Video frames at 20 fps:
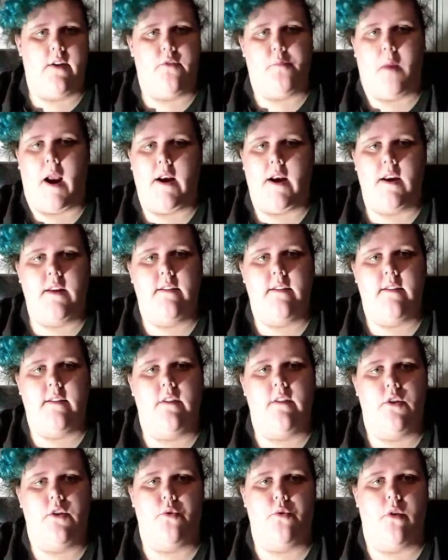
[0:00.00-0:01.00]
I was
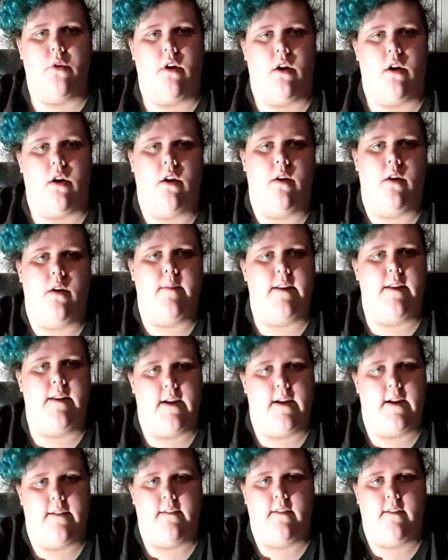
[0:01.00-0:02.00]
practicing digital art on my
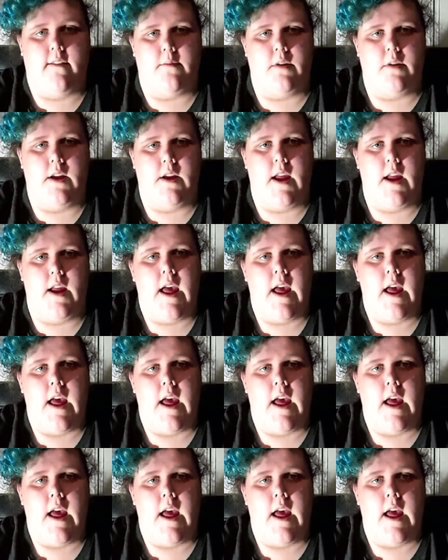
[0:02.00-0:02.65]
dad's tablet.